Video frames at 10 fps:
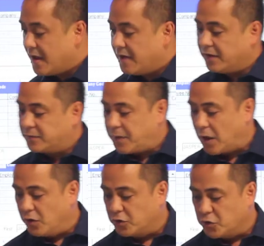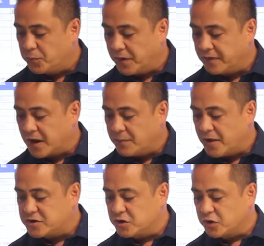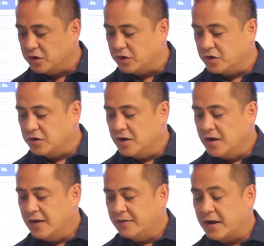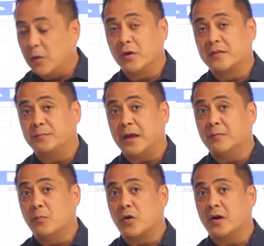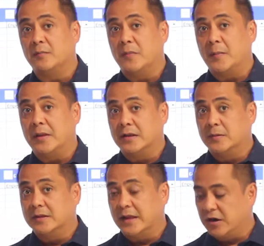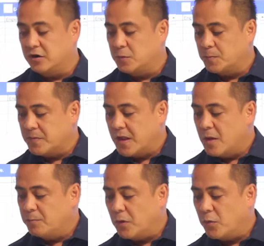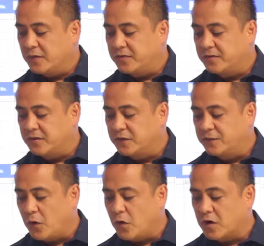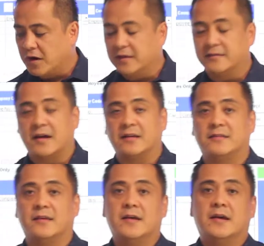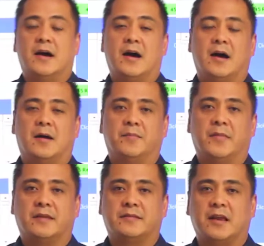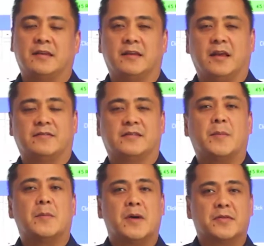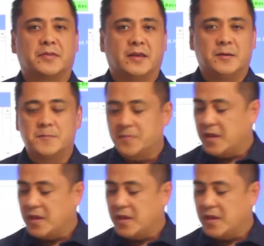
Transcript: This payroll grouping that I mentioned earlier, that I will explain more maybe a little bit later. But what this is for is that, let's say it's semi-monthly.